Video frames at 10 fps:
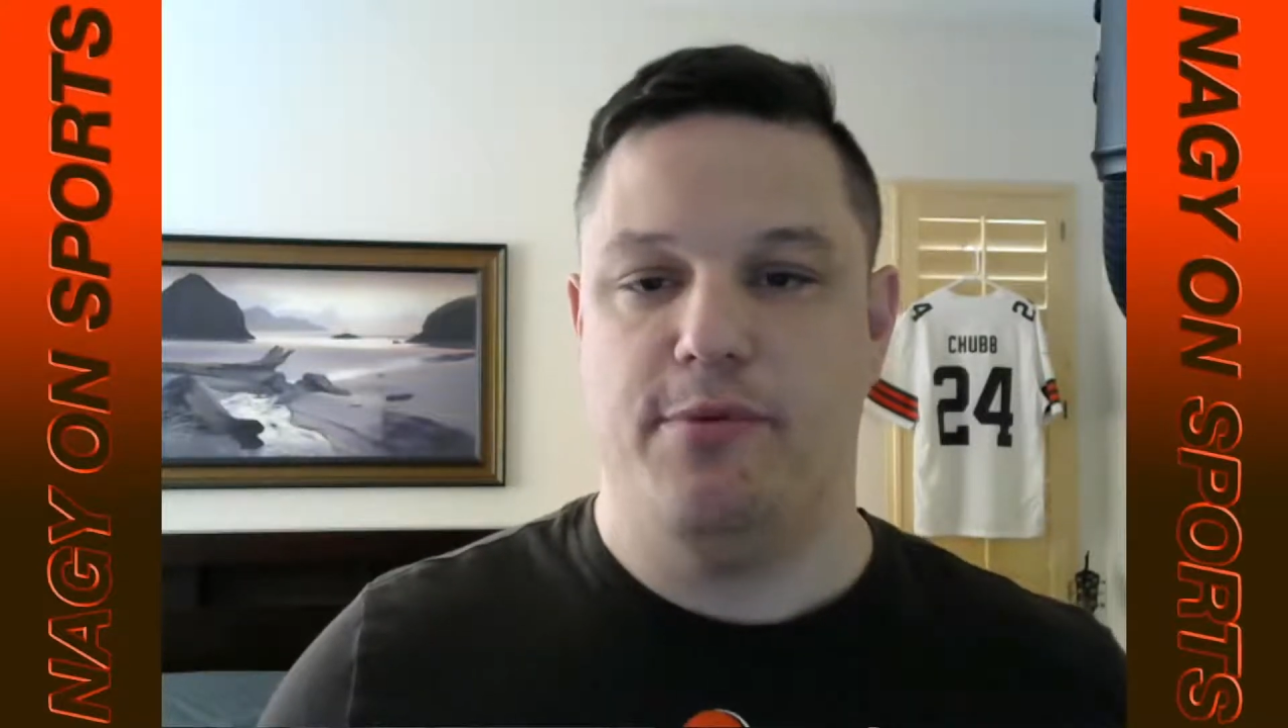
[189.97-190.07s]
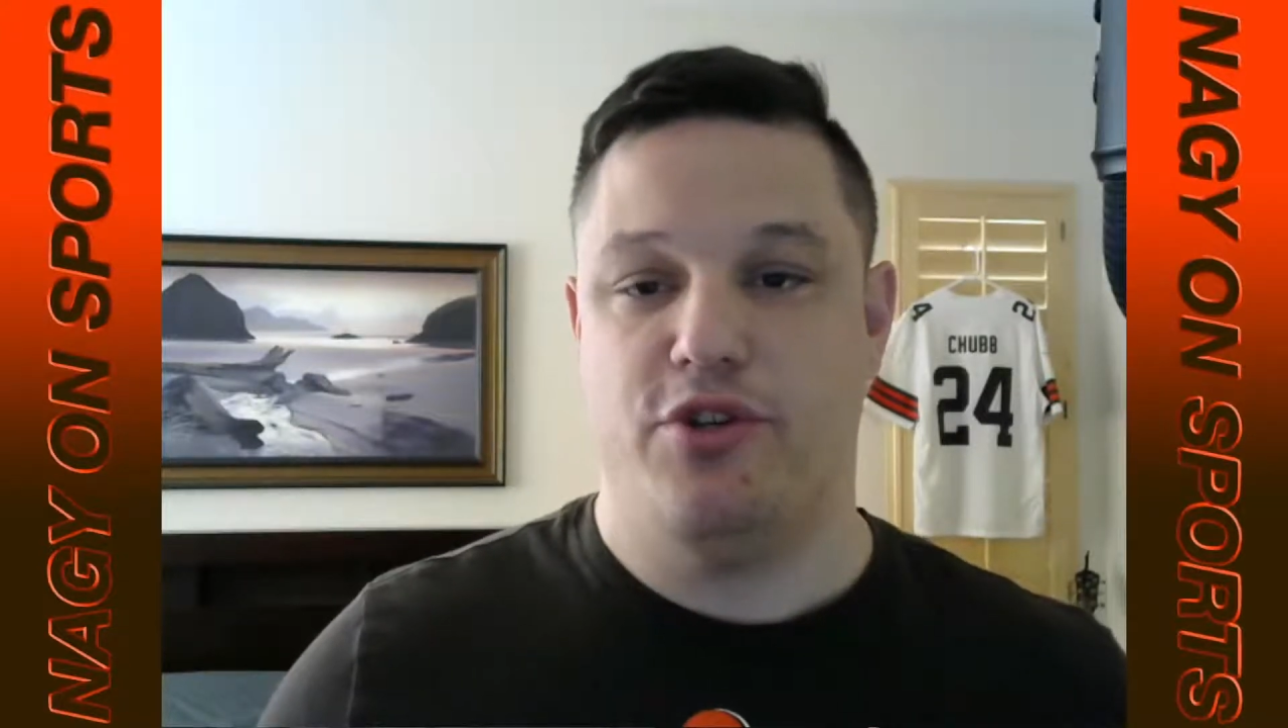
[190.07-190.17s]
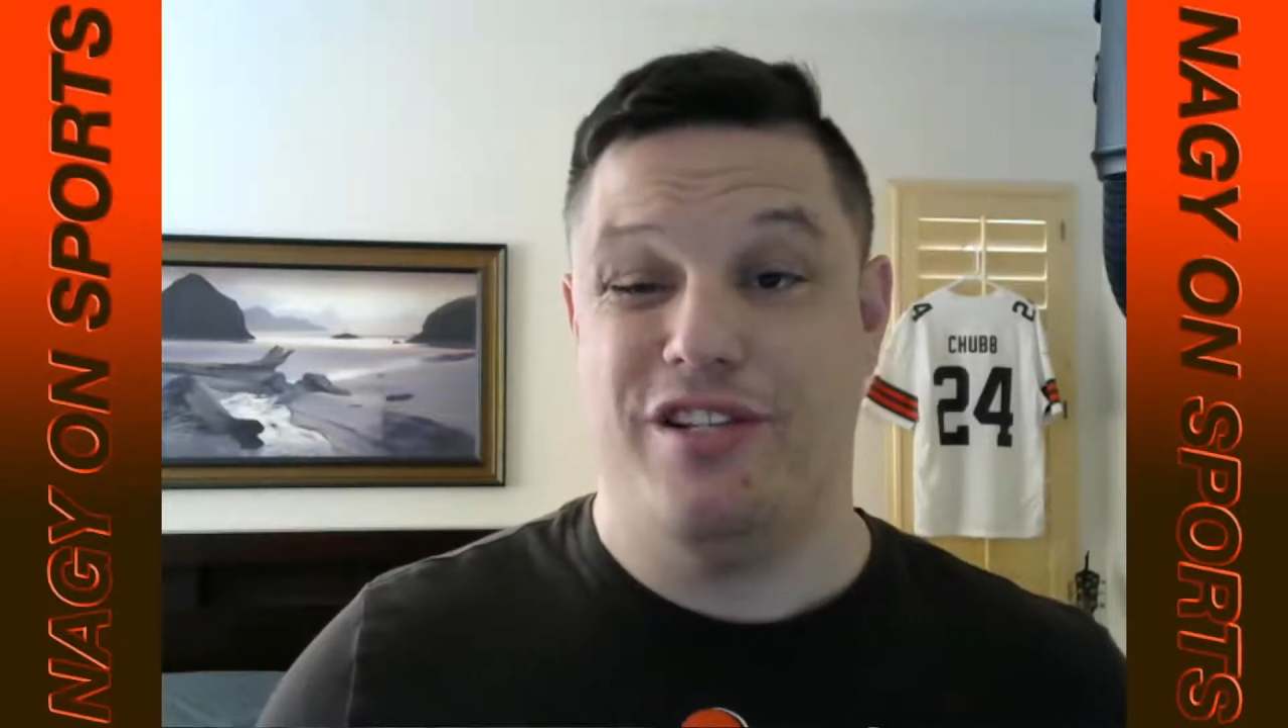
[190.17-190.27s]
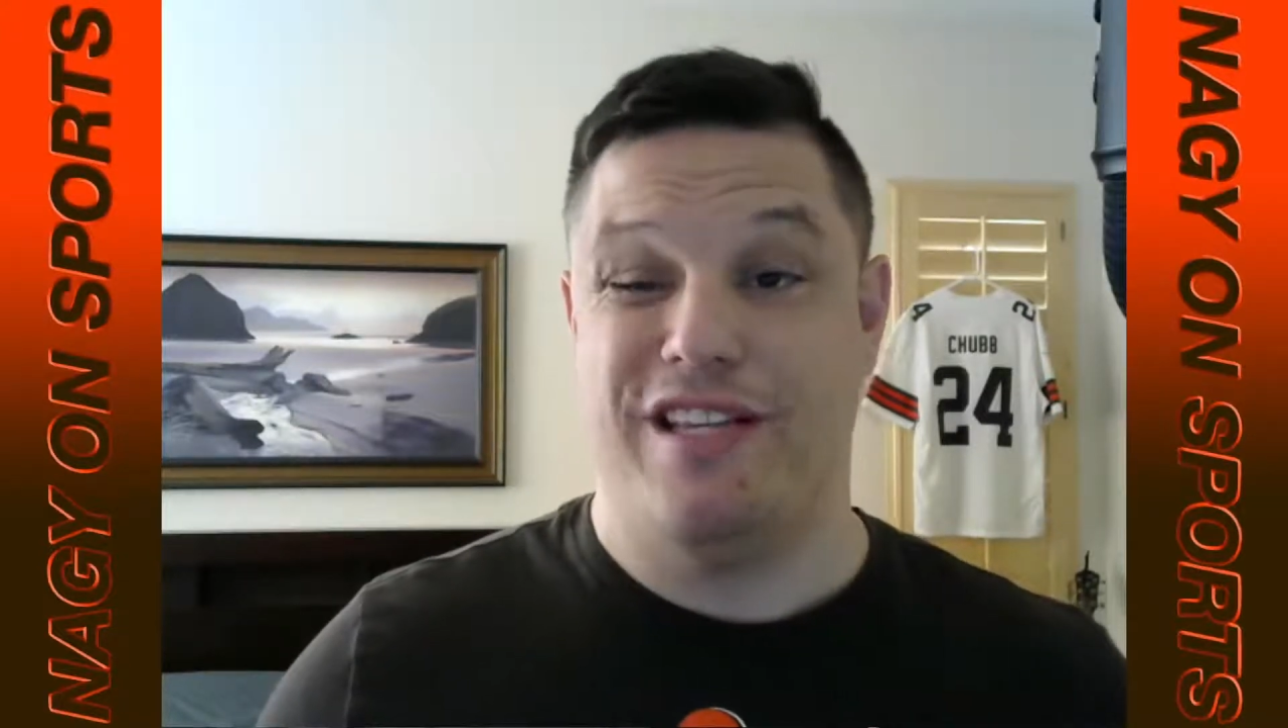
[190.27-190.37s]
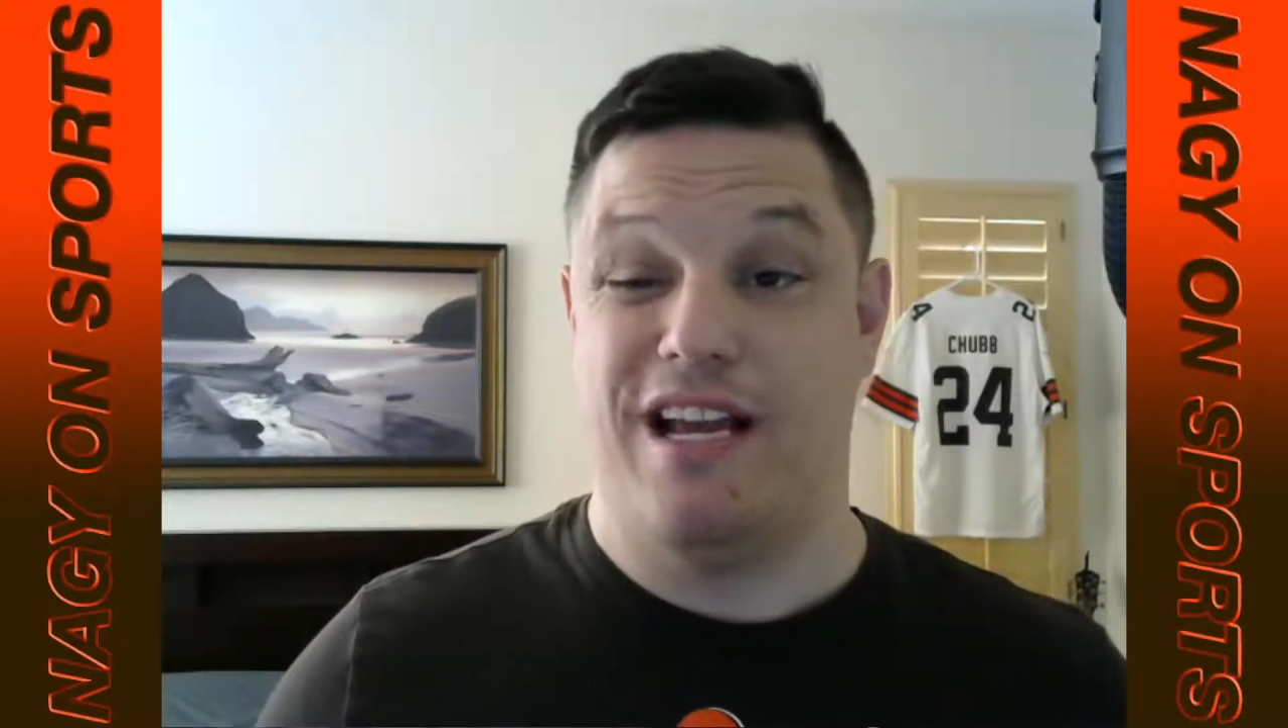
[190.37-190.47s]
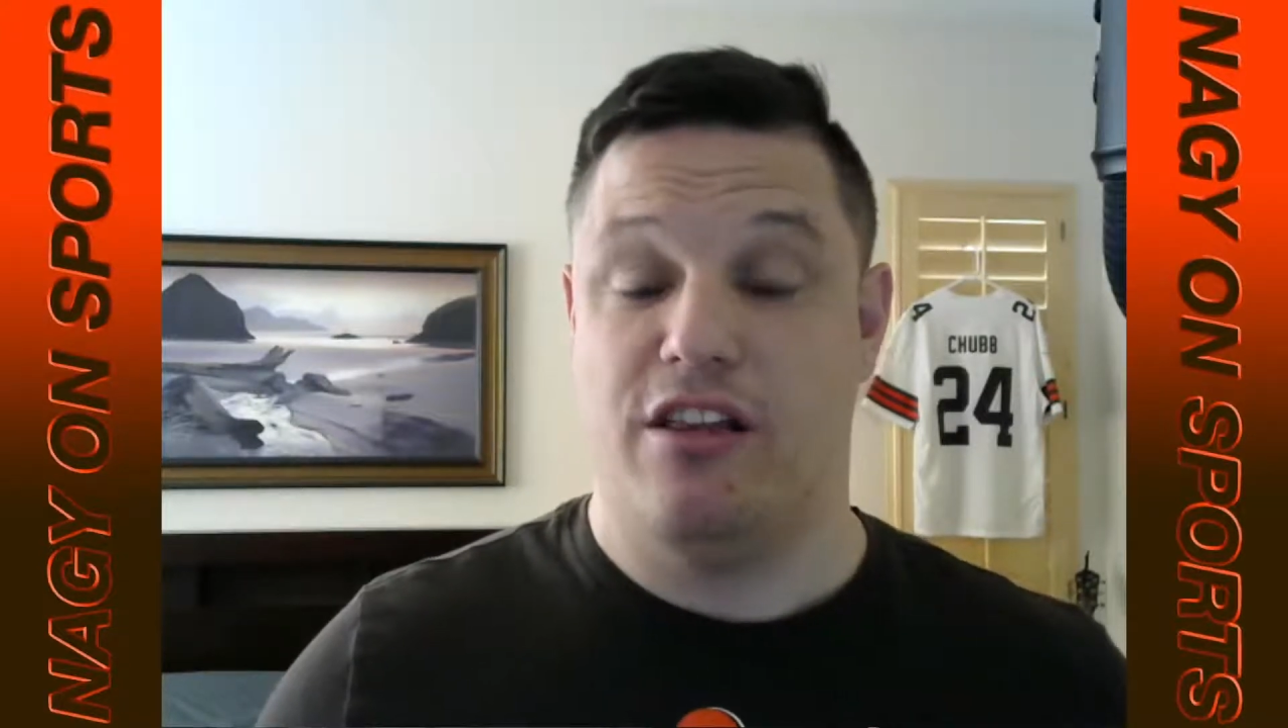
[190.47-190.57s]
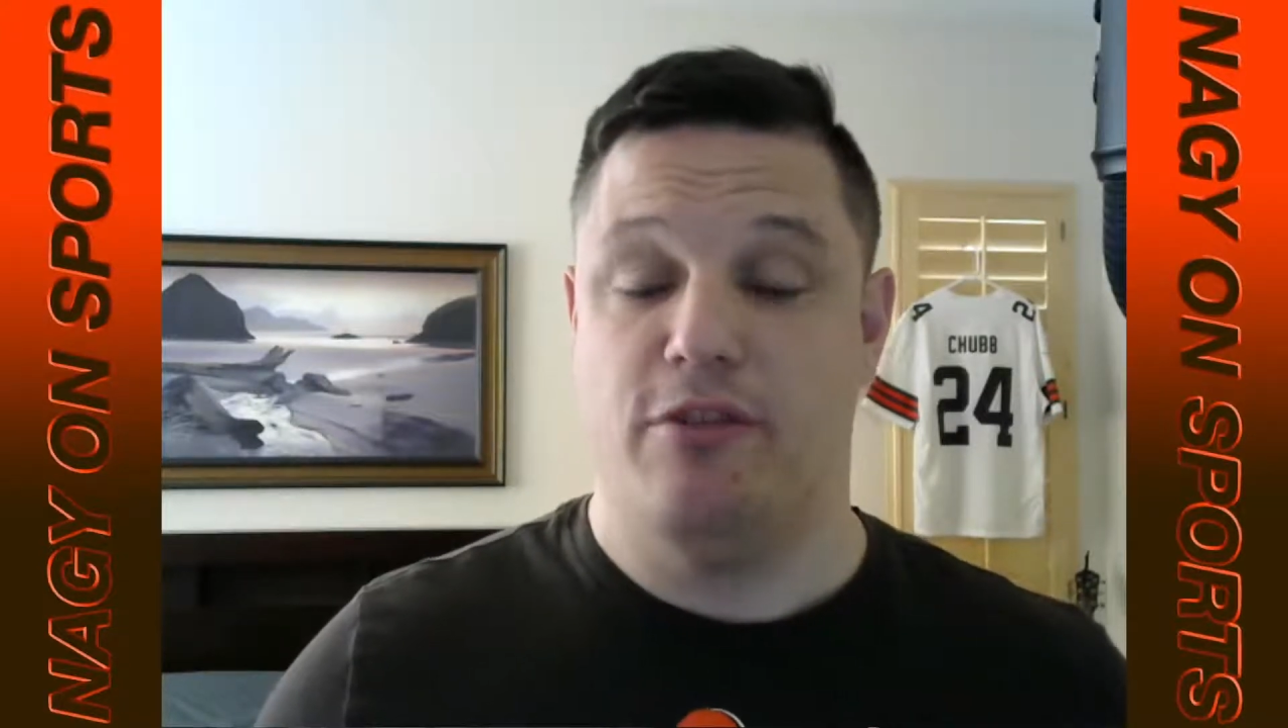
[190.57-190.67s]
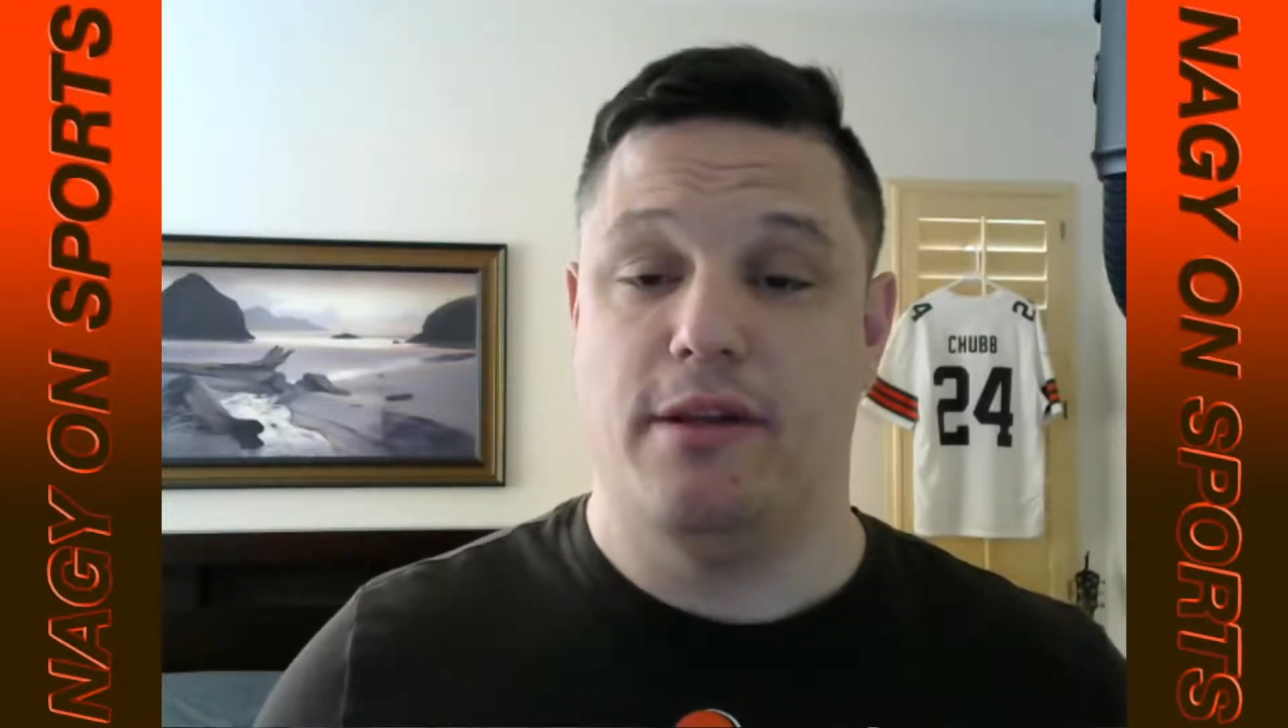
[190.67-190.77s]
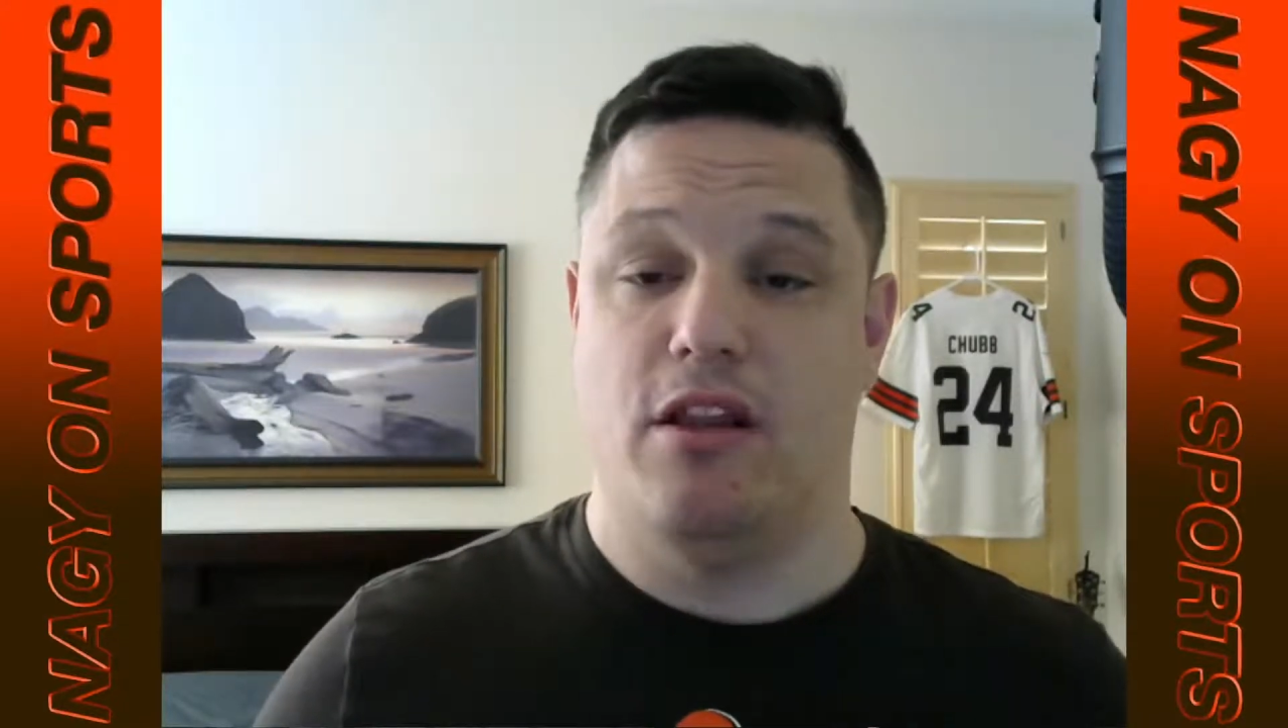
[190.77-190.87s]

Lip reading: he's going to take a little bit